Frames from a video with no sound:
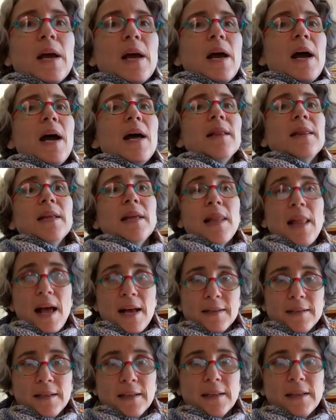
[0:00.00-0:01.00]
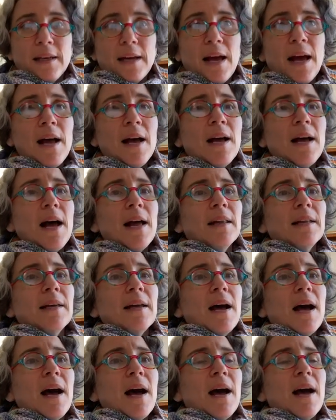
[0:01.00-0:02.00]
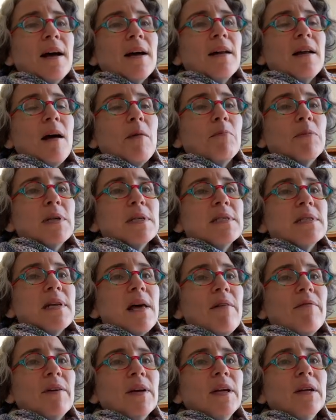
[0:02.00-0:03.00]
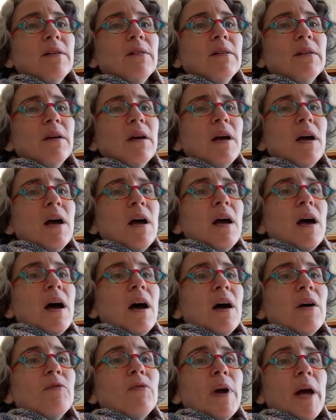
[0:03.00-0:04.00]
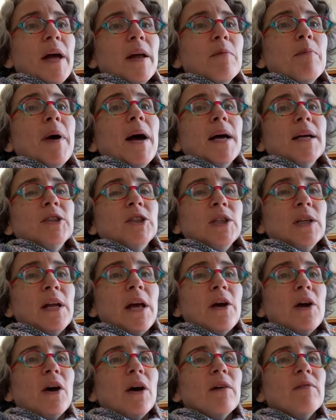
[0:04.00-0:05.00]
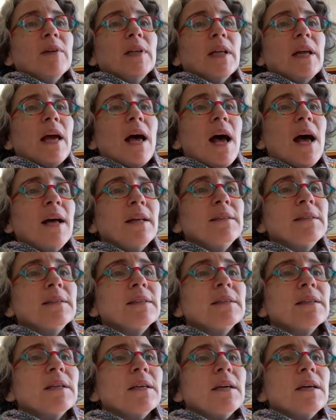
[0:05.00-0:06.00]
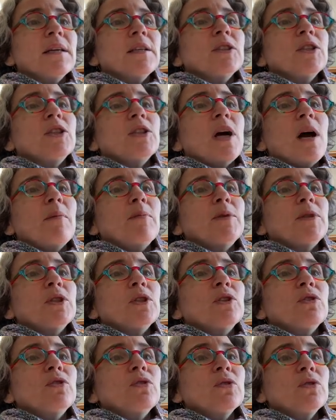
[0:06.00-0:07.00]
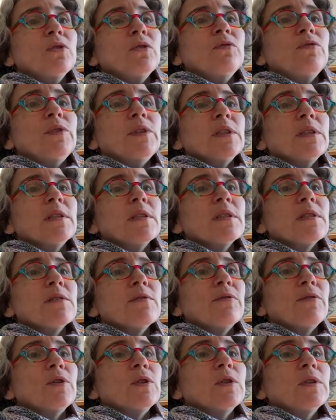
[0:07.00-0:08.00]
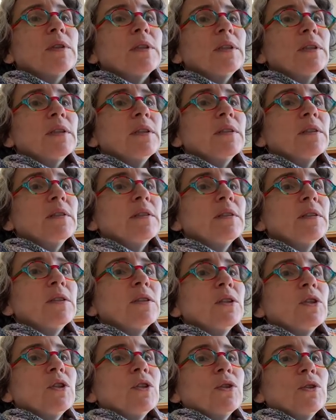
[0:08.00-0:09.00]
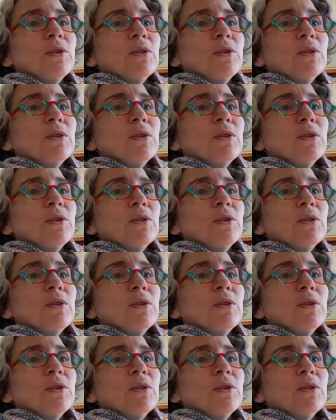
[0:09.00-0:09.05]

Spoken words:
And the last Aliyah, Aliyah number 7, read by Sheila Yochavet Katz, chapter 2, verses 14 to